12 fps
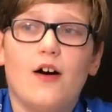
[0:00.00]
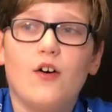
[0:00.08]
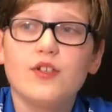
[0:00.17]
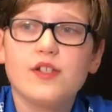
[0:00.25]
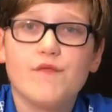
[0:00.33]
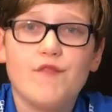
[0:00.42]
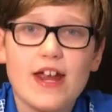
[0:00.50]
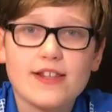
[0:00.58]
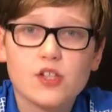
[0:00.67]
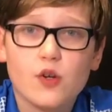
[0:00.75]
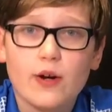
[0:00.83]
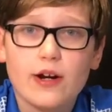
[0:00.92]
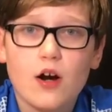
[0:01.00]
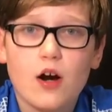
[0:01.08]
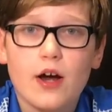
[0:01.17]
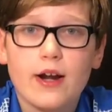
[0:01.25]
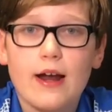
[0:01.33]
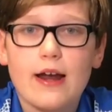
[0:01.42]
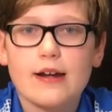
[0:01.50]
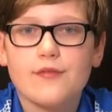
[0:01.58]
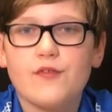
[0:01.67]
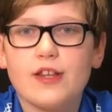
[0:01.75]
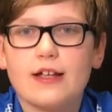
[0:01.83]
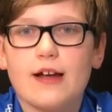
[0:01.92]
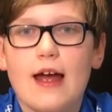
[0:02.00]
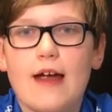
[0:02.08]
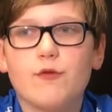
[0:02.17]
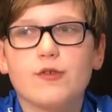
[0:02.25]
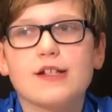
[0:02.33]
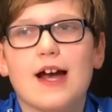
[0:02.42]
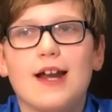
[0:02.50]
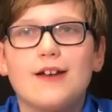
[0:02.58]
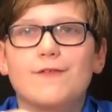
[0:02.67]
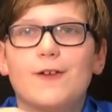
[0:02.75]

all these events going on, and I feel like everyone thinks